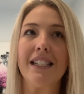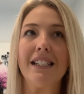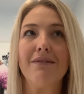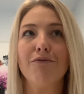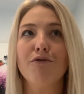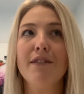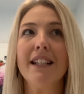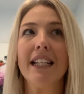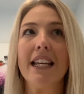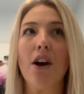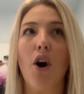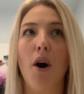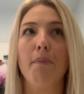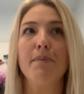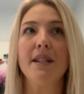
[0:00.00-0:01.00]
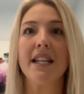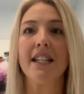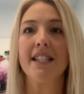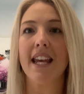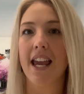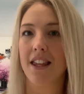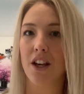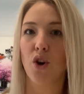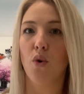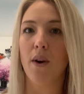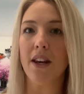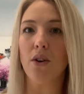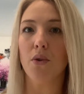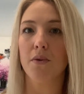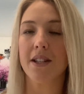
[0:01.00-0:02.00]
really opting to either
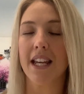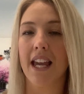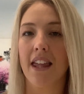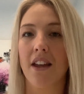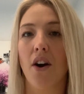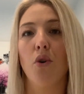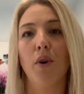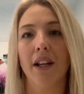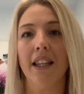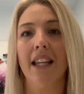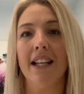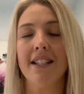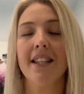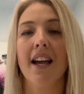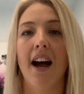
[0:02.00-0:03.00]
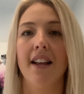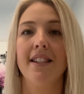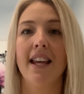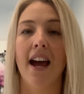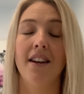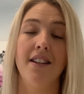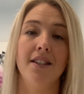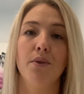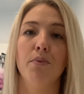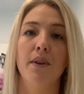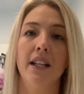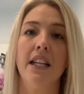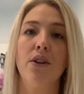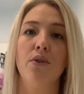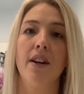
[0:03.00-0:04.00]
quit altogether or at least cut down is a
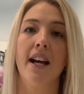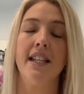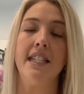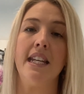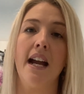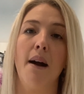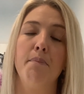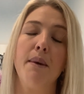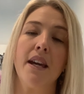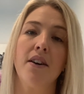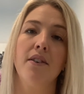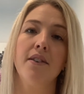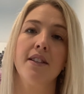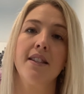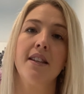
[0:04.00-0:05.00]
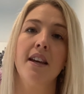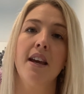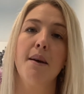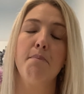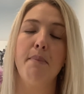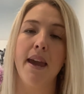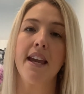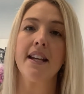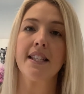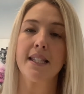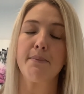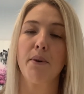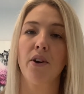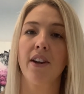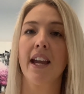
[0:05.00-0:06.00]
really good idea, because being a
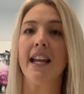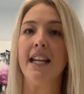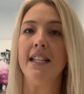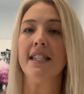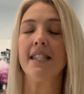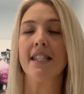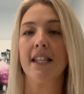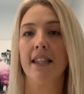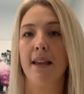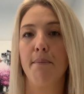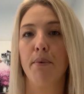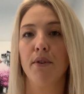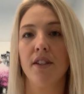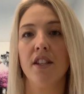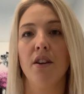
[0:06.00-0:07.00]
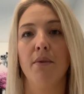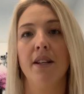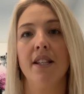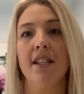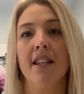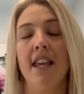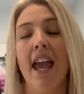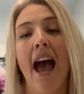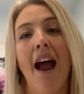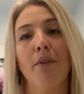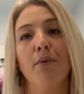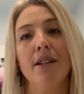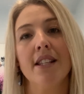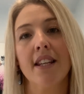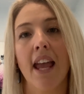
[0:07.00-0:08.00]
smoker instantly puts you into the
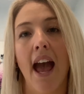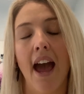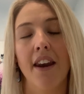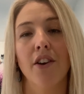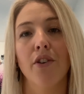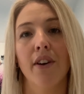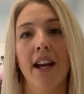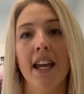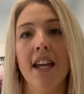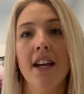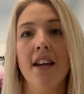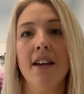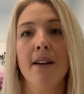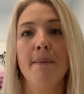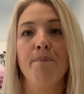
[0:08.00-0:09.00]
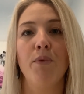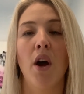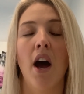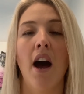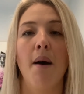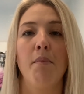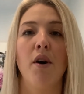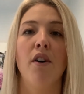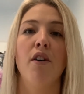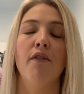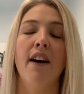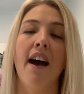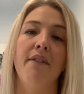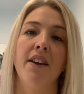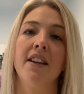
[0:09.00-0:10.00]
at-risk category of
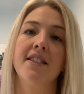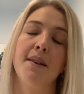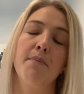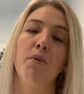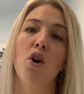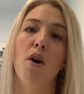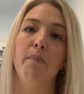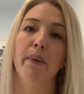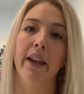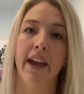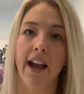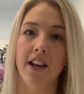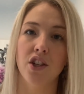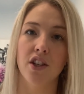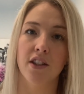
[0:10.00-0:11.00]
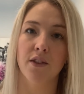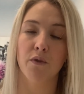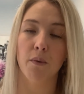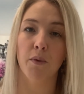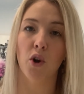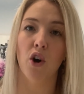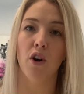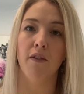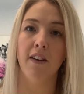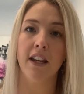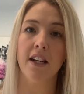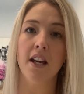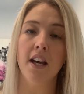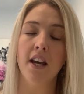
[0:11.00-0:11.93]
having some complications from COVID.